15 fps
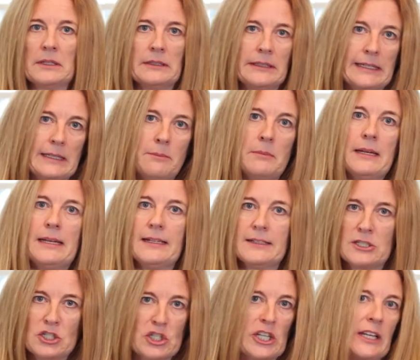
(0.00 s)
lean
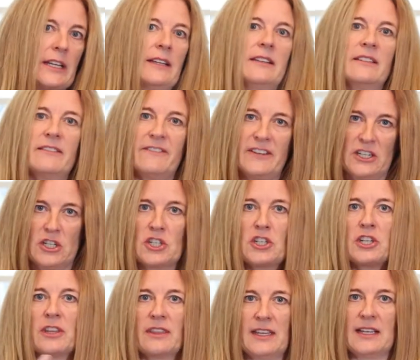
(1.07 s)
meats, chicken,
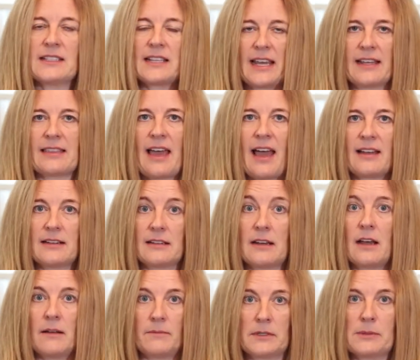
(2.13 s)
fish, and things like
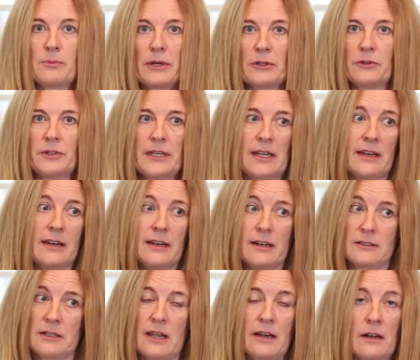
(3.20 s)
that sprinkled in,
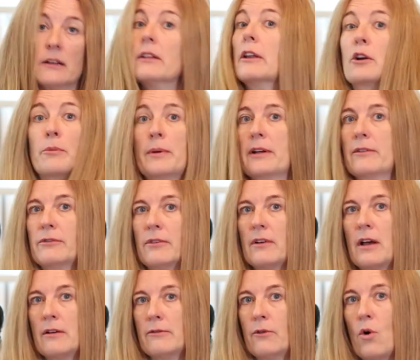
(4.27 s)
and a little bit
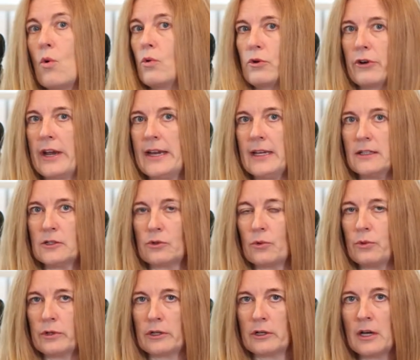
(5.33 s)
of whole grains
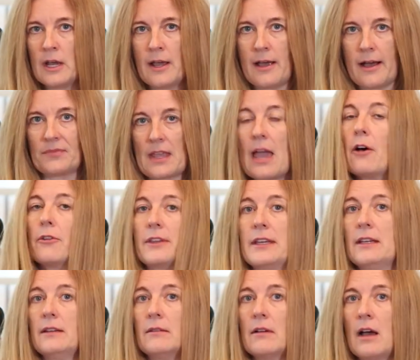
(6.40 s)
or
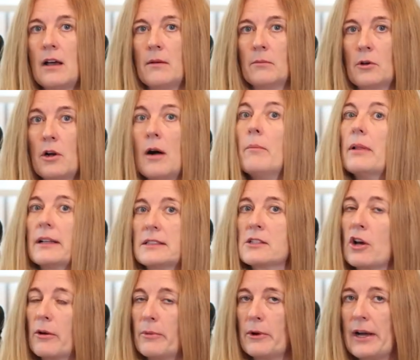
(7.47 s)
healthy complex
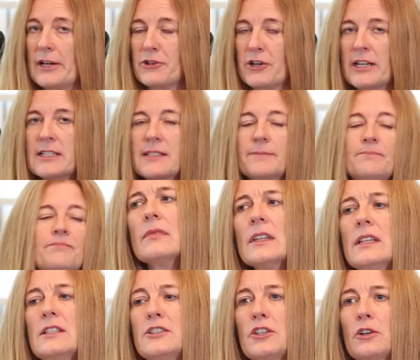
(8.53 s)
carbohydrates.
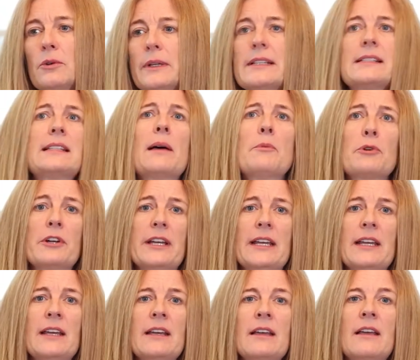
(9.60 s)
So in
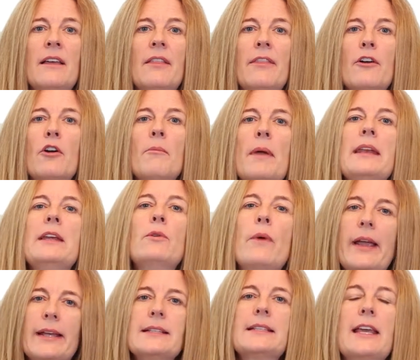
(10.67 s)
summary, there are many
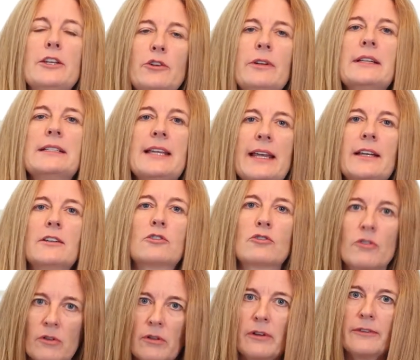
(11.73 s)
ways that you can take
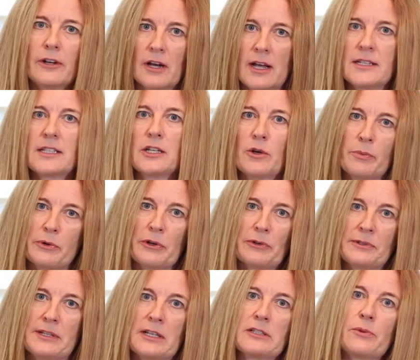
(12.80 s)
control of your
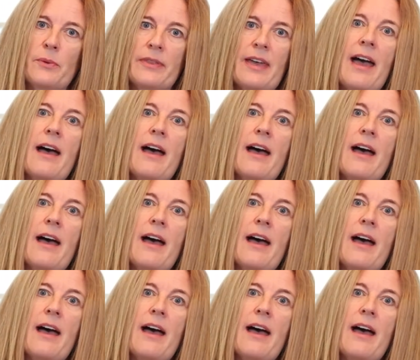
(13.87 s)
osteoporosis